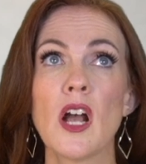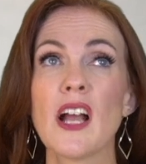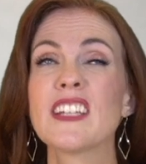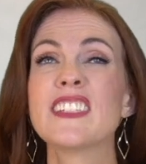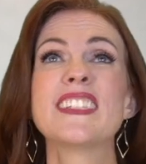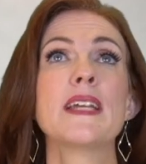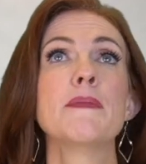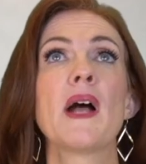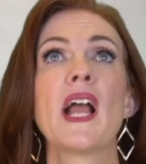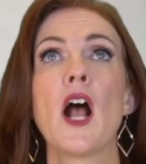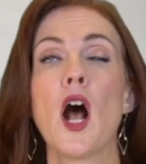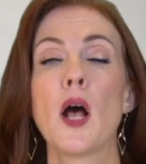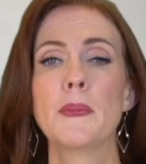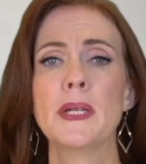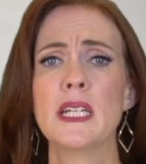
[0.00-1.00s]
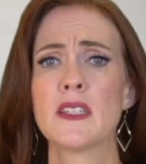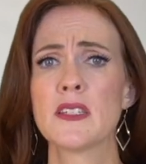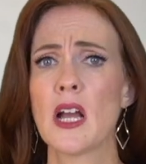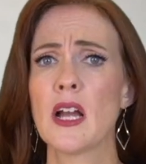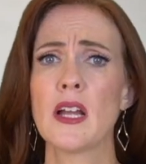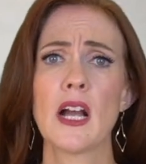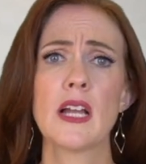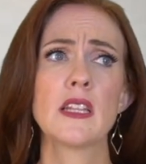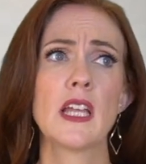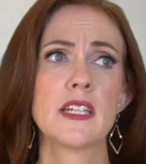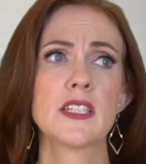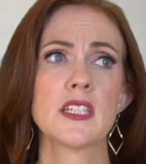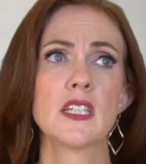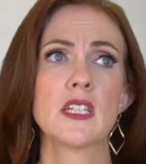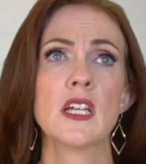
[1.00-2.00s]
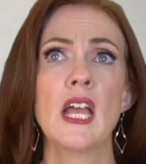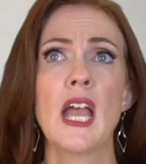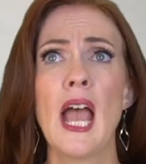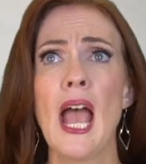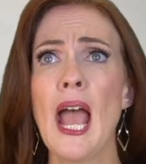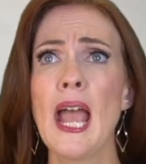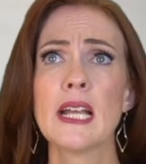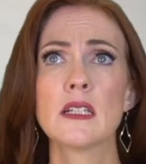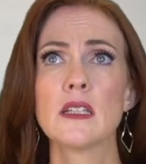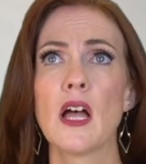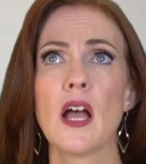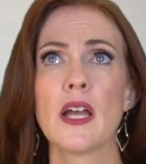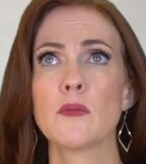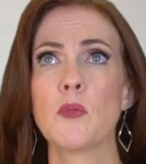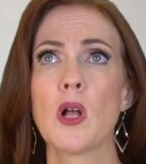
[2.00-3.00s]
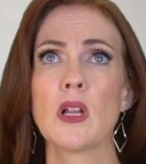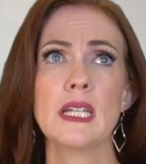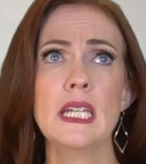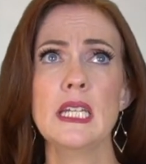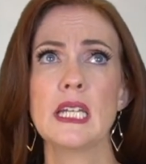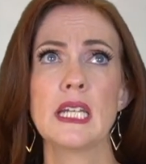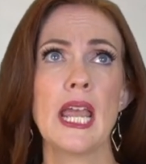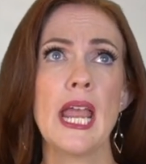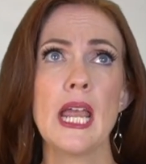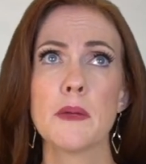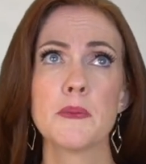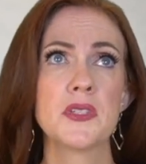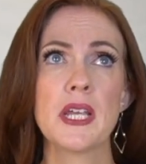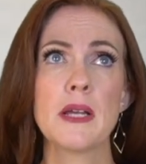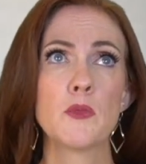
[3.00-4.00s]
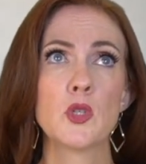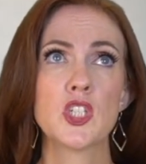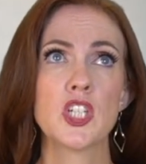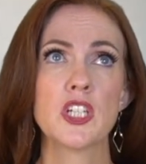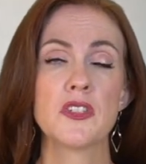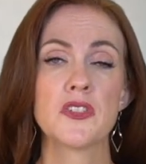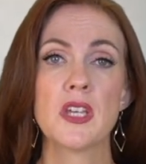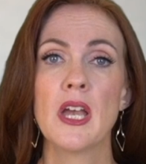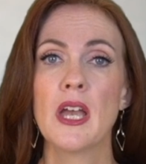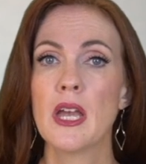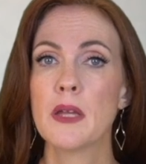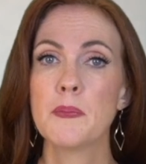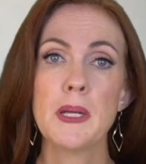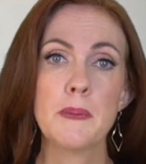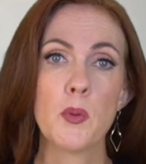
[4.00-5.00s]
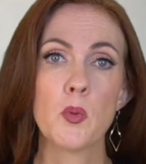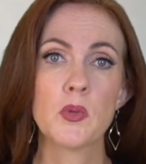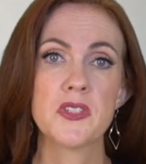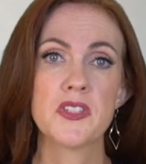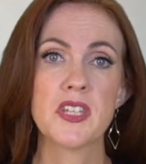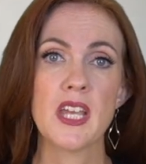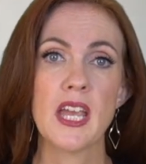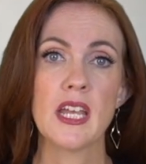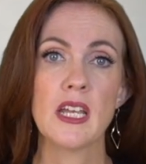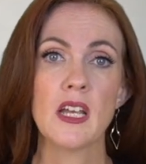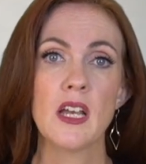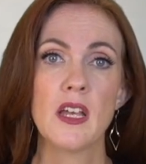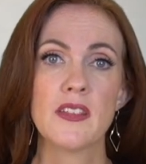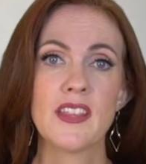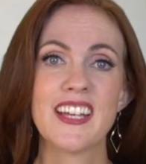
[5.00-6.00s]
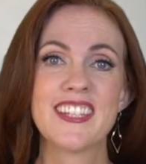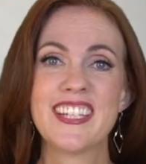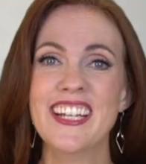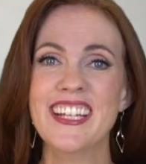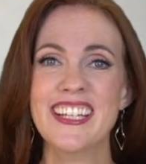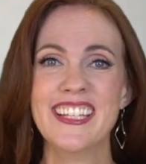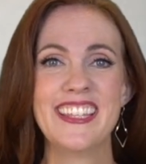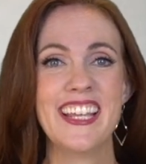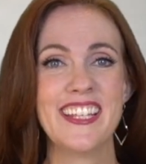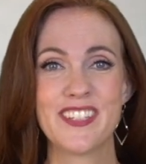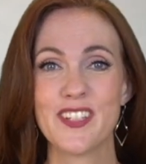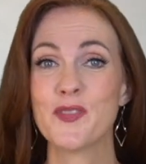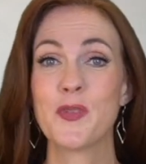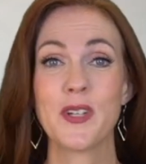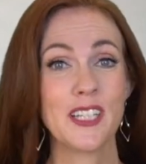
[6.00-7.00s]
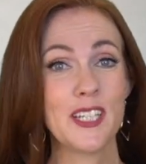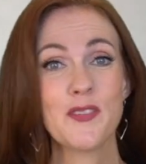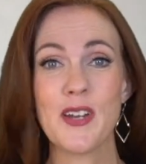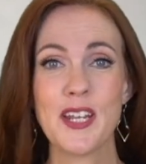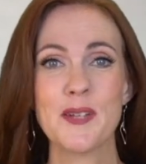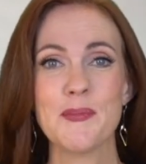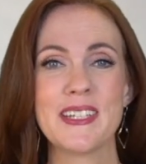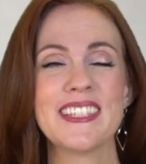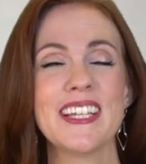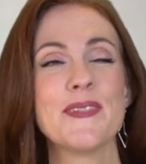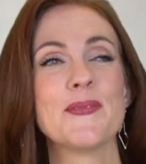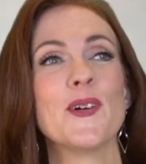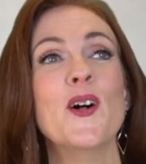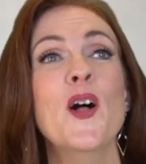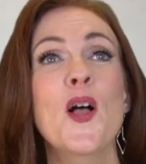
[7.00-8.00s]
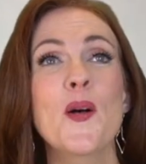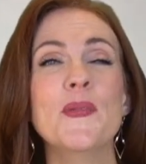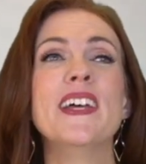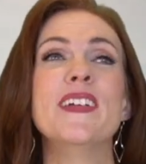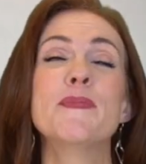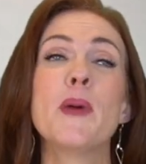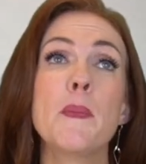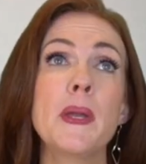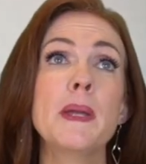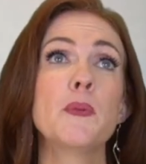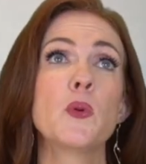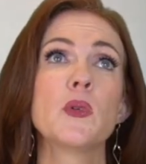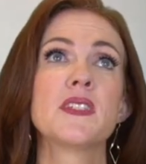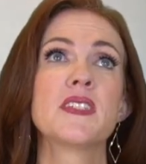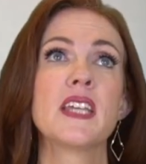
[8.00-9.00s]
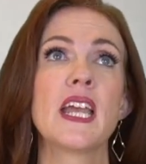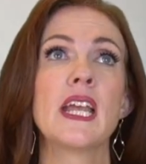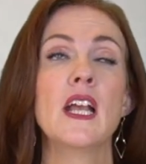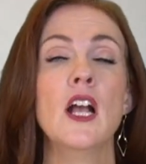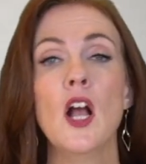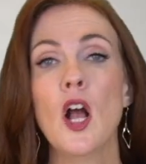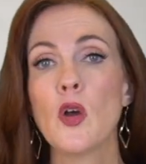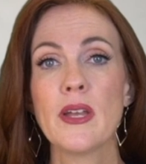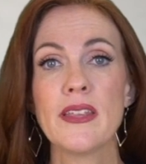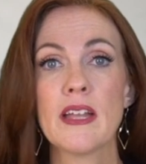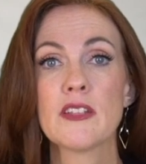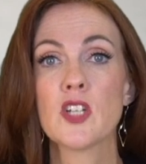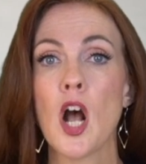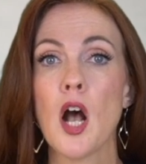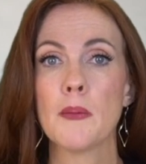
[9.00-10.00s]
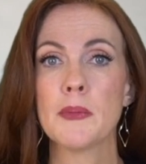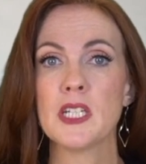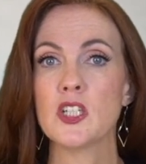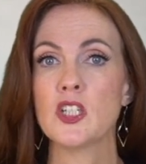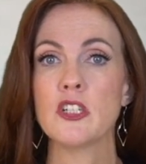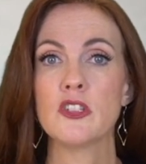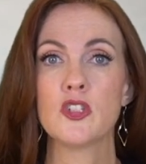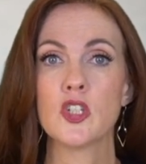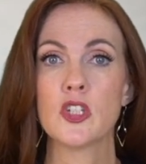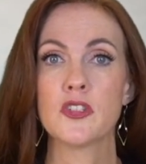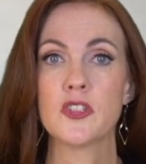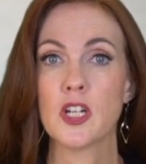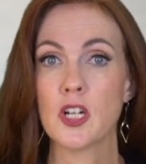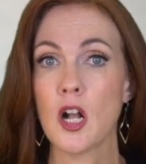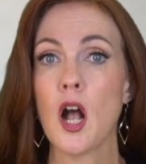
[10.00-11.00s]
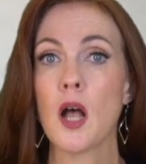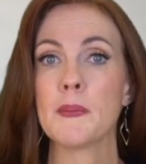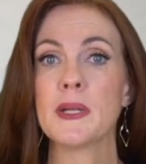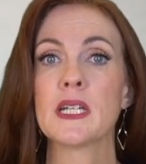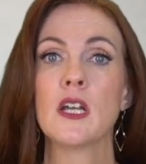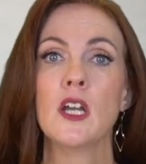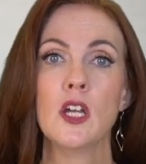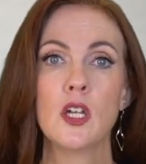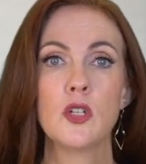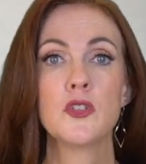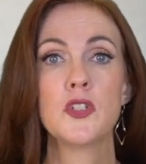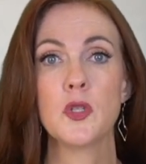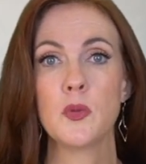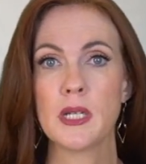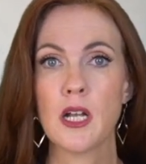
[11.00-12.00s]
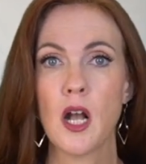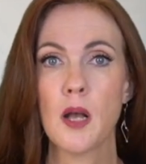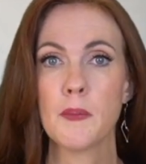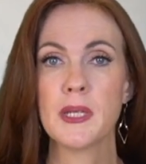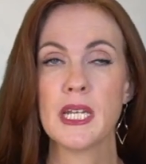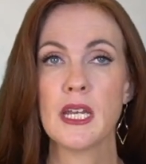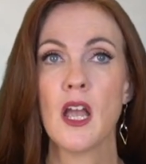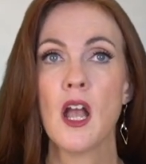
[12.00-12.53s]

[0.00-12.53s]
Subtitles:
say my hobby is I like to hang glide while eating ham sandwiches, and people would say that's a really random example, but people would say, okay, that's comedy. She's just a comic who's doing comedy.